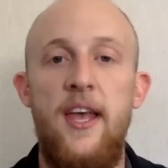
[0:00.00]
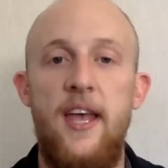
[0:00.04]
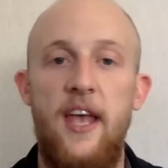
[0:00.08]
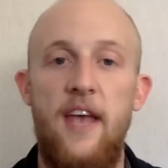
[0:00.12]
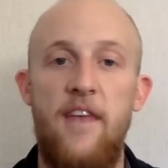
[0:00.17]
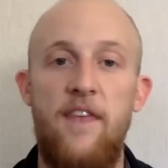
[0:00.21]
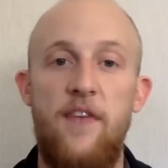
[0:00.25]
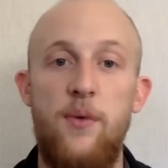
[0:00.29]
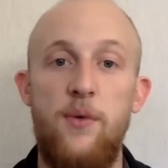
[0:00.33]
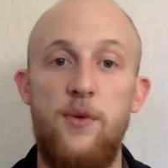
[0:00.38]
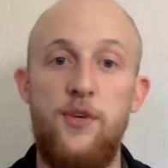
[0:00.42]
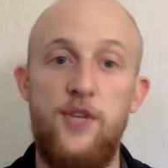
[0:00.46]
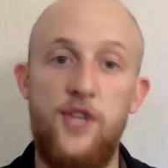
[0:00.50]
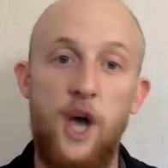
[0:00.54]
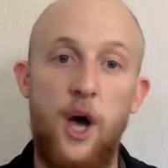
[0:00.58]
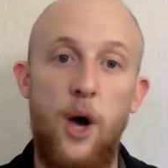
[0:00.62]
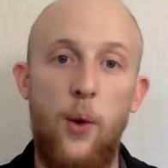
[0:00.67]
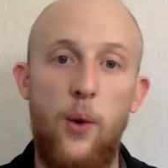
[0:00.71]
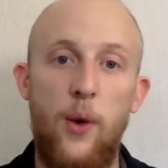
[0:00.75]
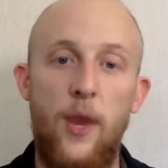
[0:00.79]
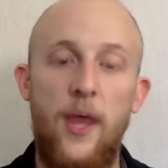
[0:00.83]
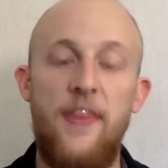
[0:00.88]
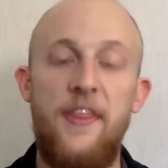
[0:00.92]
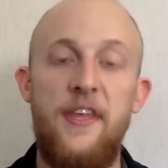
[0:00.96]
If you
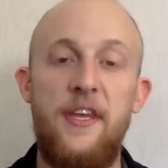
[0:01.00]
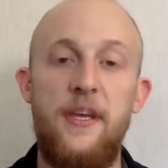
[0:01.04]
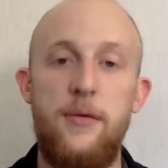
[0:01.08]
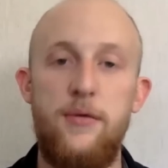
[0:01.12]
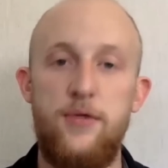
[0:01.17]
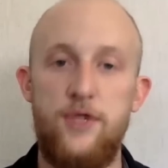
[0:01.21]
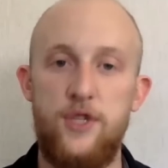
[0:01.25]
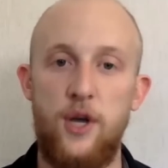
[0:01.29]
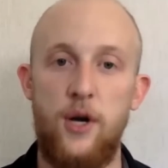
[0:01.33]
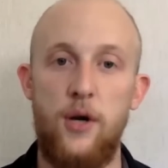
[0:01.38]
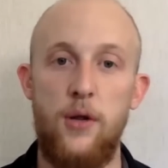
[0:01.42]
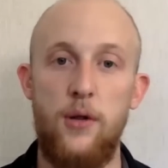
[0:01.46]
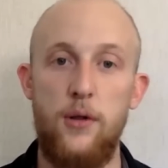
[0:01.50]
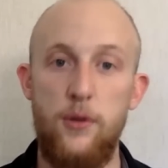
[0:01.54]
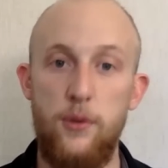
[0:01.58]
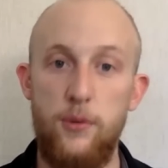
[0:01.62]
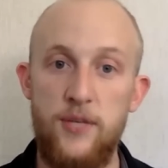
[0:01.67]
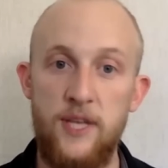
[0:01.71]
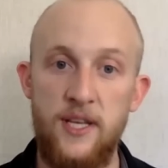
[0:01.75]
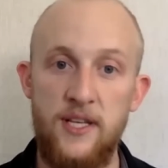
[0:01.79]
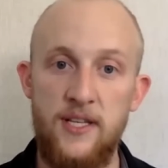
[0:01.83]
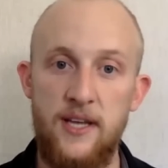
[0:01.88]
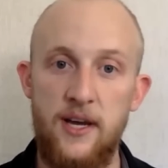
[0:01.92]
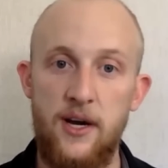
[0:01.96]
don't, and then you start
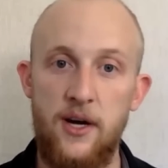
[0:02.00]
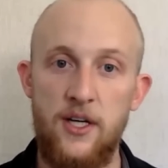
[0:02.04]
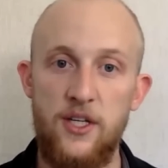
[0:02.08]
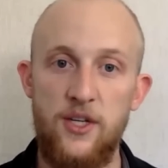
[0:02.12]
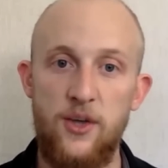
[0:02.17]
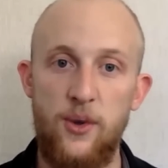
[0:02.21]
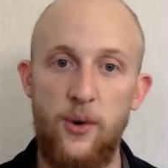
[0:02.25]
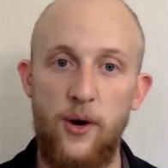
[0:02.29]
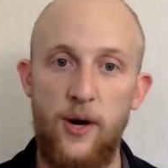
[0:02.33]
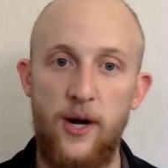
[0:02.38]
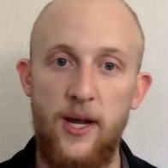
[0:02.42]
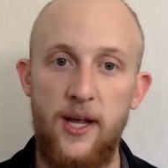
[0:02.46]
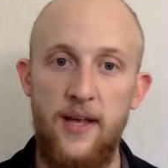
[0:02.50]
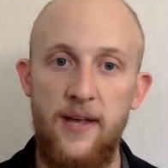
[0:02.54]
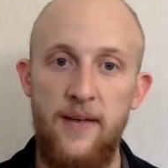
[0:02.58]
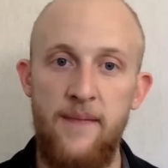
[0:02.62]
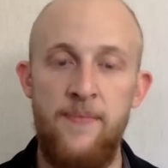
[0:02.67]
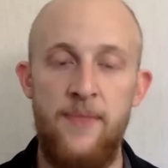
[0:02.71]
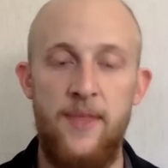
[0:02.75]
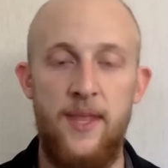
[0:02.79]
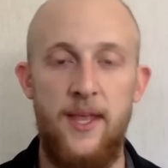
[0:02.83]
losing territory,